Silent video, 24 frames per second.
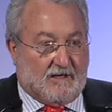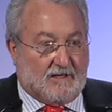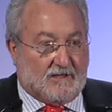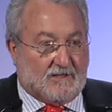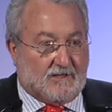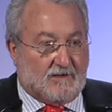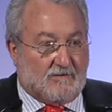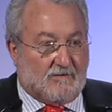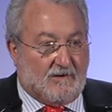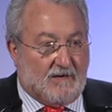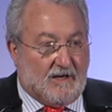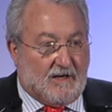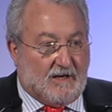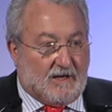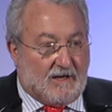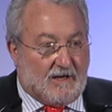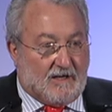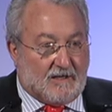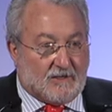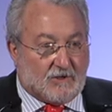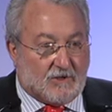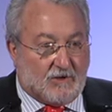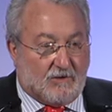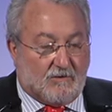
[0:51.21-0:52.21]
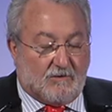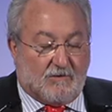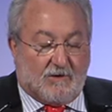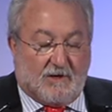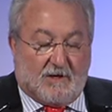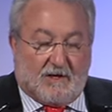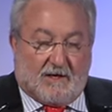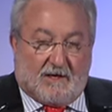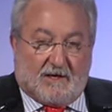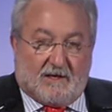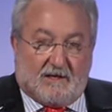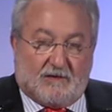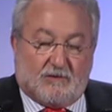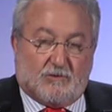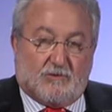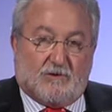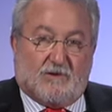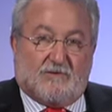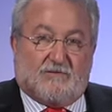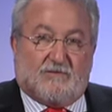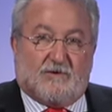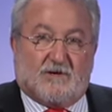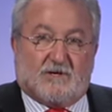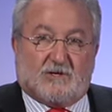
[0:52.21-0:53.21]
So let's go into
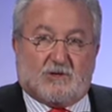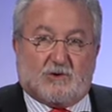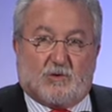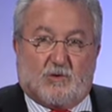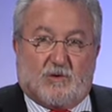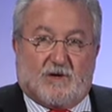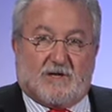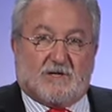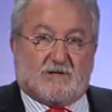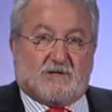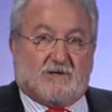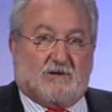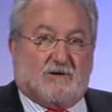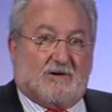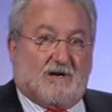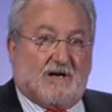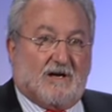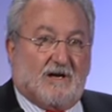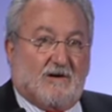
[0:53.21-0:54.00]
the first question.